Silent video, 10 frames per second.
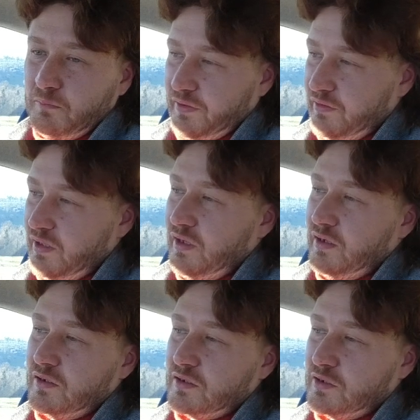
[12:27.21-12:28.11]
but
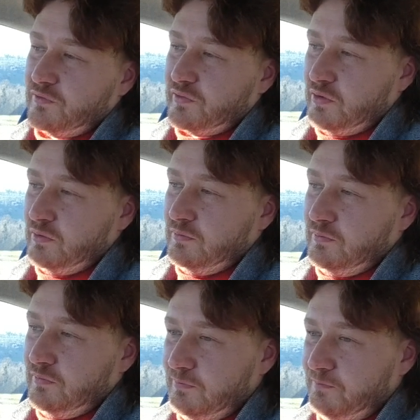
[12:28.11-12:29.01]
they are
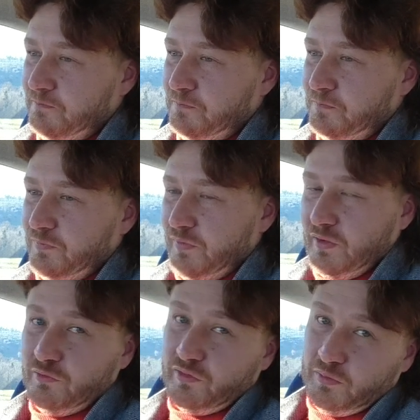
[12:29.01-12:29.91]
from
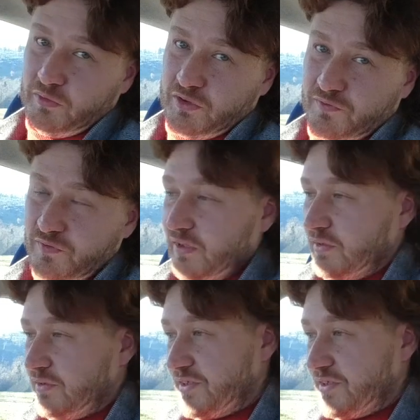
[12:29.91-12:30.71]
the famous Fiat